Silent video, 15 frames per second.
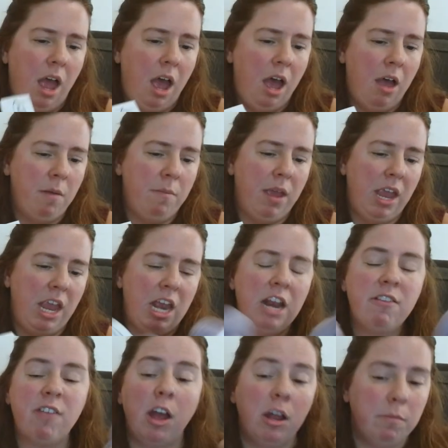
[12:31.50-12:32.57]
Um, it
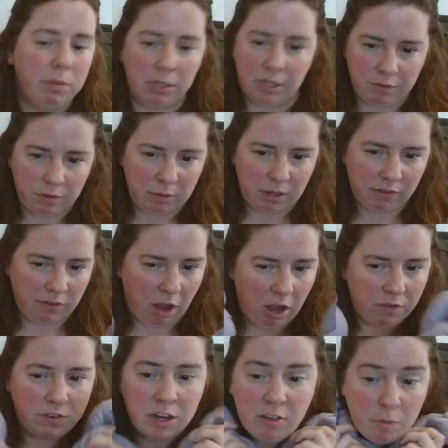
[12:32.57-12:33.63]
is unbelievably
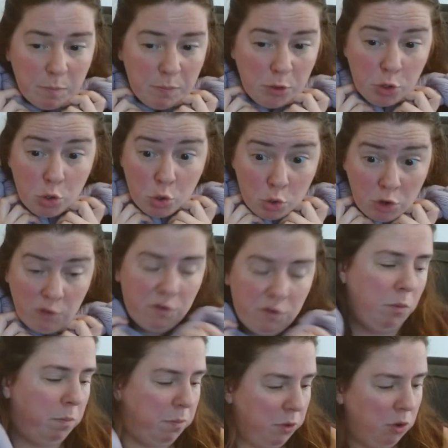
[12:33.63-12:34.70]
soft. It's a beautiful,
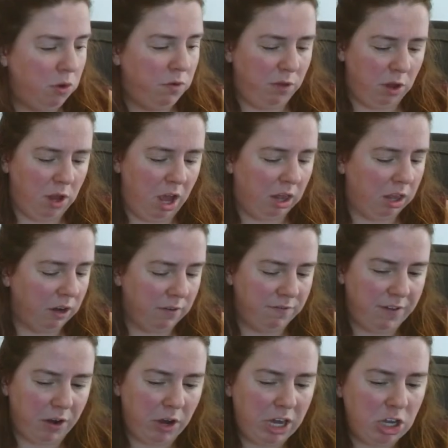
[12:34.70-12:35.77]
beautiful color,
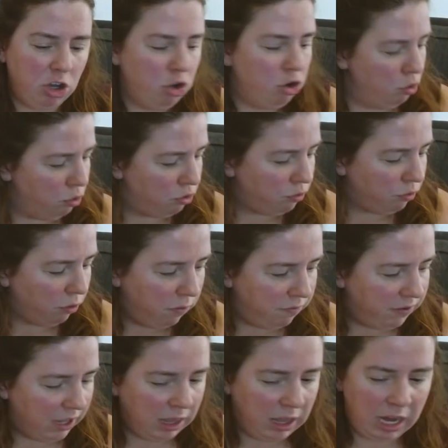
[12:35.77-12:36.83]
very neutral
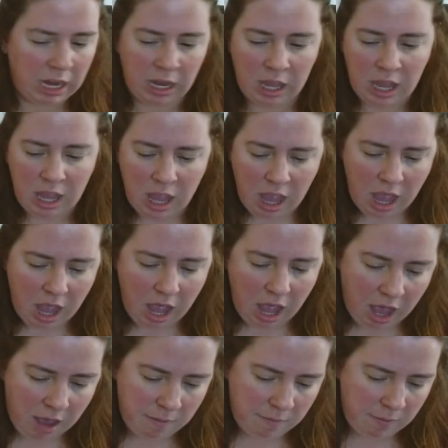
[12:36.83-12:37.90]
feeling.
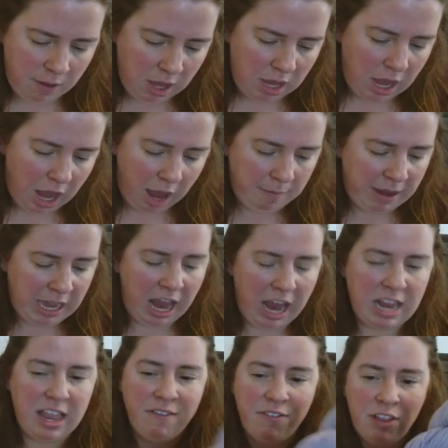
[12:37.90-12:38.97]
Um, I mean,
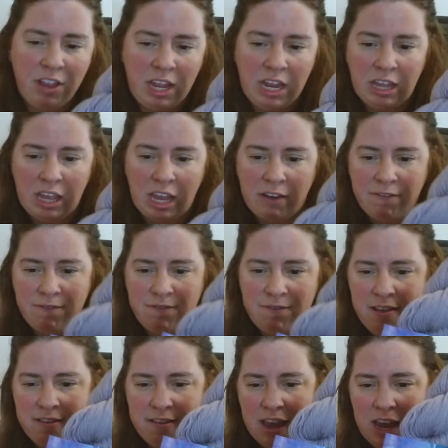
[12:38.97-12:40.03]
it definitely like
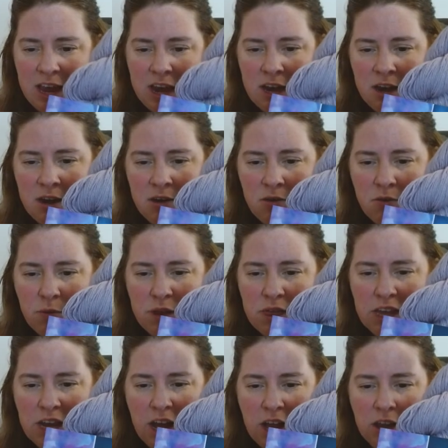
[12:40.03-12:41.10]
fits in with the
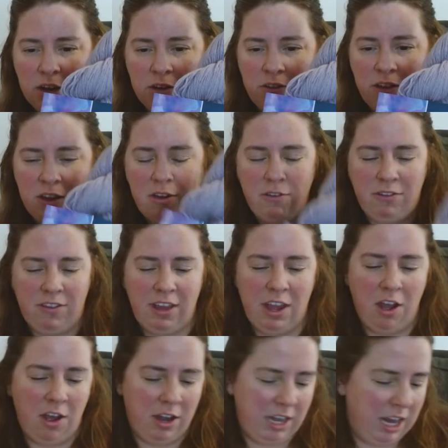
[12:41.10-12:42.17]
colors that you see
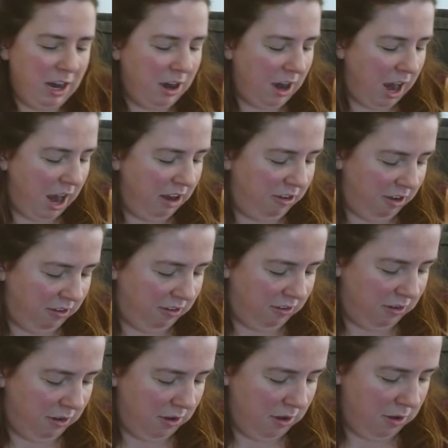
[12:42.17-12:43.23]
on here. I
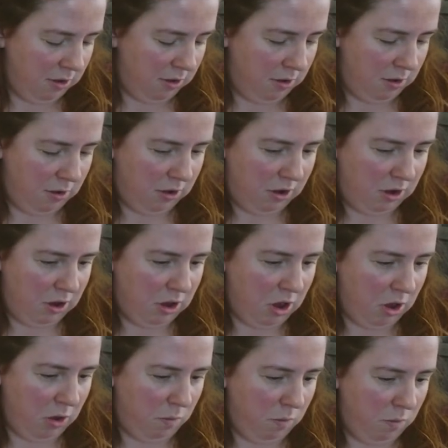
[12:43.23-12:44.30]
just, you know,